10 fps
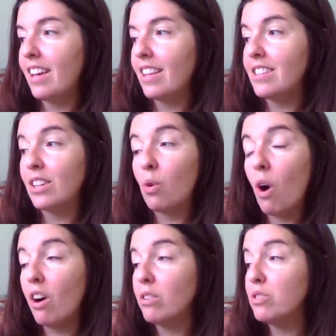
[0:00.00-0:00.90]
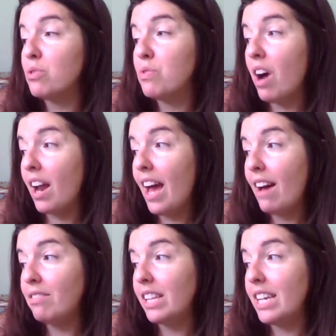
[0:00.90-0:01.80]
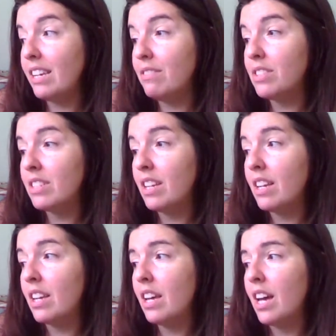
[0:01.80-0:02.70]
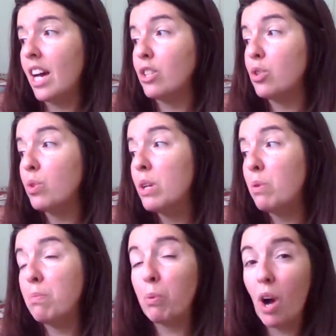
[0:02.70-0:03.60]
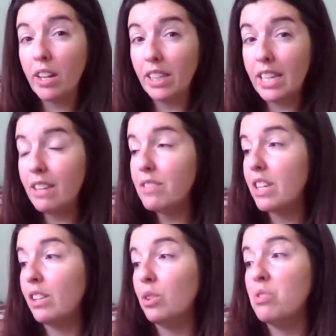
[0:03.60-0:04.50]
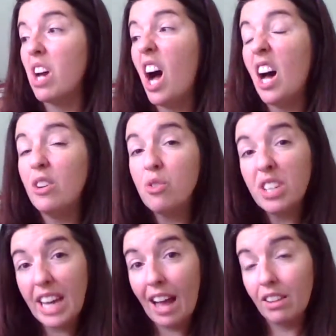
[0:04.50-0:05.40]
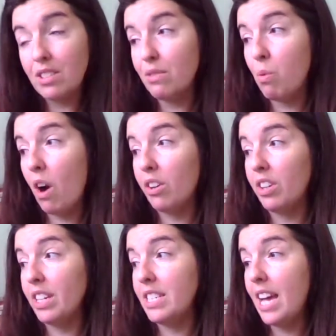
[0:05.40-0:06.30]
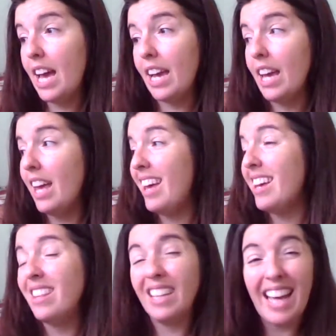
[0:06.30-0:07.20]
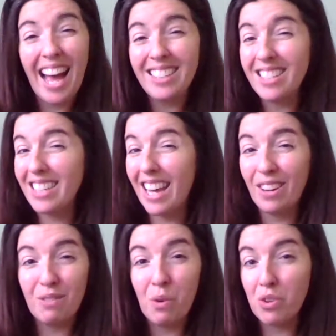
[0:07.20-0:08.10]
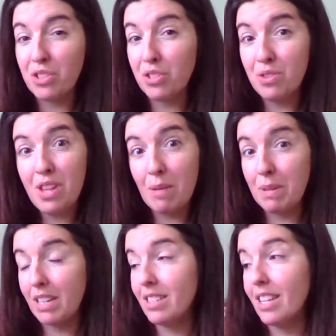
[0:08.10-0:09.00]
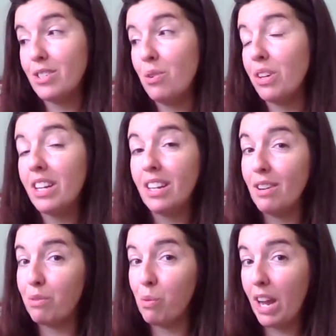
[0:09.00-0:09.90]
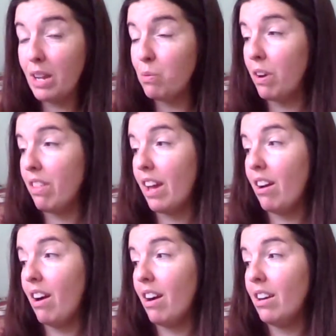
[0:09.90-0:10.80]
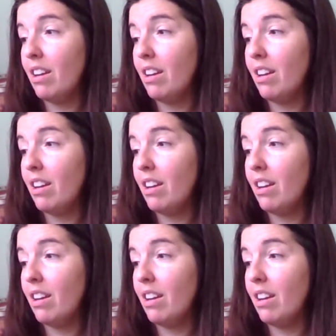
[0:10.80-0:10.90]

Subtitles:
Saguaros do not have leaves. A tree with broad leaves can lose 100 gallons of water in a day. The cactus can't afford to do that because they don't get enough rain where they are.